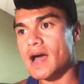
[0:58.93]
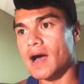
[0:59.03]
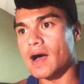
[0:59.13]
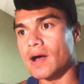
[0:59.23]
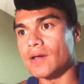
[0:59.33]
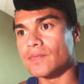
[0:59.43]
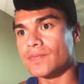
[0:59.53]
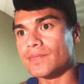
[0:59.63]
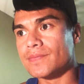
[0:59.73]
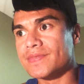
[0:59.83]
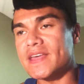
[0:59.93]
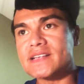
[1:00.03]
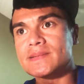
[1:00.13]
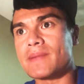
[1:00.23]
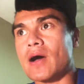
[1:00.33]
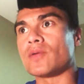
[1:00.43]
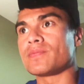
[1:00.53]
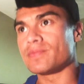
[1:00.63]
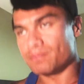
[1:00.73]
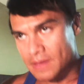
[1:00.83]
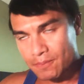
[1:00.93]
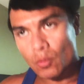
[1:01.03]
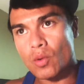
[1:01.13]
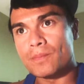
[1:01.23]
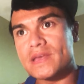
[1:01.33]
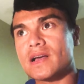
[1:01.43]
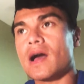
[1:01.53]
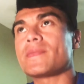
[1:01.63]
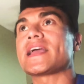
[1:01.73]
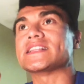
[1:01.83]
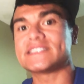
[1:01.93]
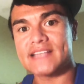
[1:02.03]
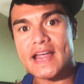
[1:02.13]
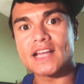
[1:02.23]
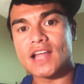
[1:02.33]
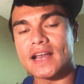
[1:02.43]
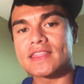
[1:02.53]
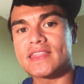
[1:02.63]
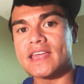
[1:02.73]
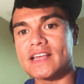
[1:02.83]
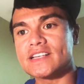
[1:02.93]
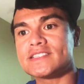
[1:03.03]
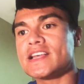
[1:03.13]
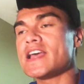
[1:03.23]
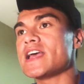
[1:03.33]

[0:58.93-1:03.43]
Uh, things about. People will be coming and saying a lot of things.